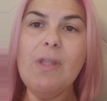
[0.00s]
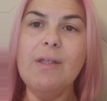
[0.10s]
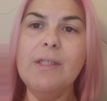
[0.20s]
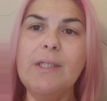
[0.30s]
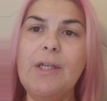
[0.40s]

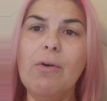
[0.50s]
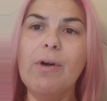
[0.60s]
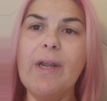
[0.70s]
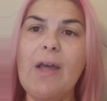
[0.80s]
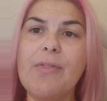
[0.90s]
The needle
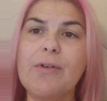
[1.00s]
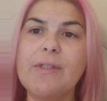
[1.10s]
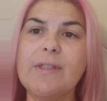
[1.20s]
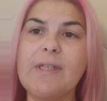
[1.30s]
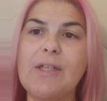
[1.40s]
or catheter
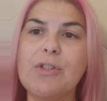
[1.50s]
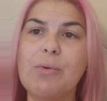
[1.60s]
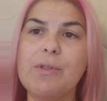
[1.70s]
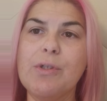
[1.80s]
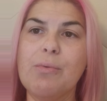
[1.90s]
is attached
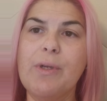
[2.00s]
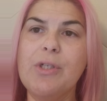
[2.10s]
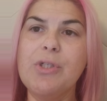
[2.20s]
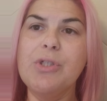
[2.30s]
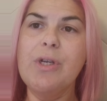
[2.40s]
to a
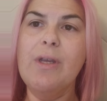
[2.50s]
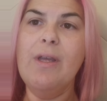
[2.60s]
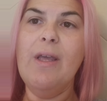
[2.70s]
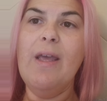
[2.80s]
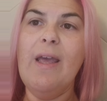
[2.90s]
syringe
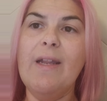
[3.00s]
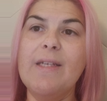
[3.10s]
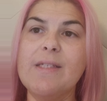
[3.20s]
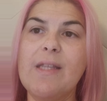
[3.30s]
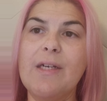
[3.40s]
and
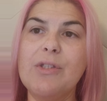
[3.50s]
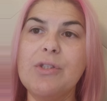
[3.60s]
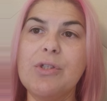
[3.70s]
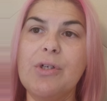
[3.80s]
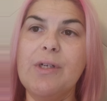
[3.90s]
is then
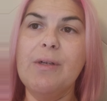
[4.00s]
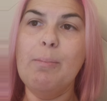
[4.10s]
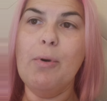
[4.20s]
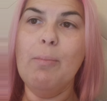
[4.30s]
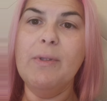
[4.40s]

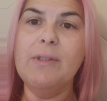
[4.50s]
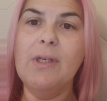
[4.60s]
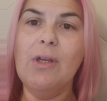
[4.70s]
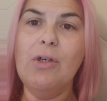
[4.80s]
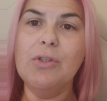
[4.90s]
inserted
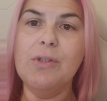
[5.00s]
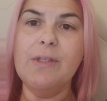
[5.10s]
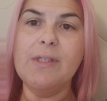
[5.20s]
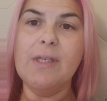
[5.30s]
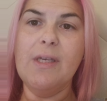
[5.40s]
perpendicular to
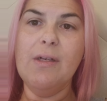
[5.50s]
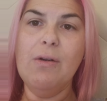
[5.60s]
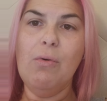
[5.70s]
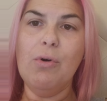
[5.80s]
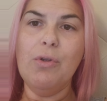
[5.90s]
the skin
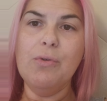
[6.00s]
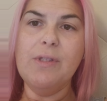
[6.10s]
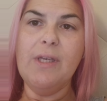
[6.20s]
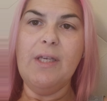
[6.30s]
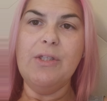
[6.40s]
or
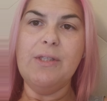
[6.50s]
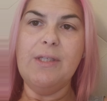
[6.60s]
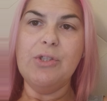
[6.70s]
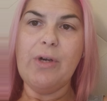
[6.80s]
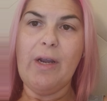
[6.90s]
using a
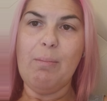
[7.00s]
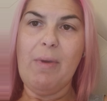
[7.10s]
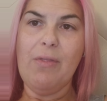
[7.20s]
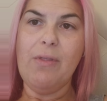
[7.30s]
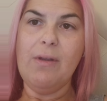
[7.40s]
Z-track
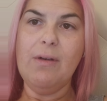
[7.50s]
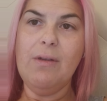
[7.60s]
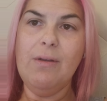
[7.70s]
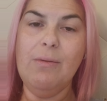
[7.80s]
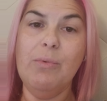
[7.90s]
method,
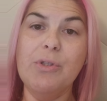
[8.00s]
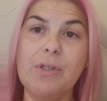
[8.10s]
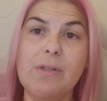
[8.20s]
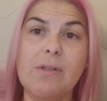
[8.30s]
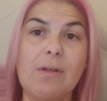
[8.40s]
which
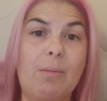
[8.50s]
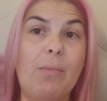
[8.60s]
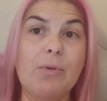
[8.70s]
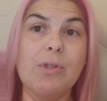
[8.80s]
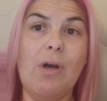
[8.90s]
is the
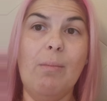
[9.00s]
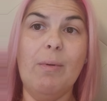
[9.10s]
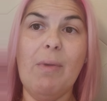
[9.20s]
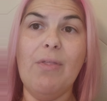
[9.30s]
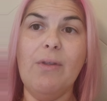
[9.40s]
most
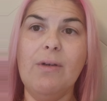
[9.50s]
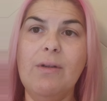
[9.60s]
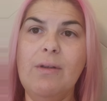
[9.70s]
common method.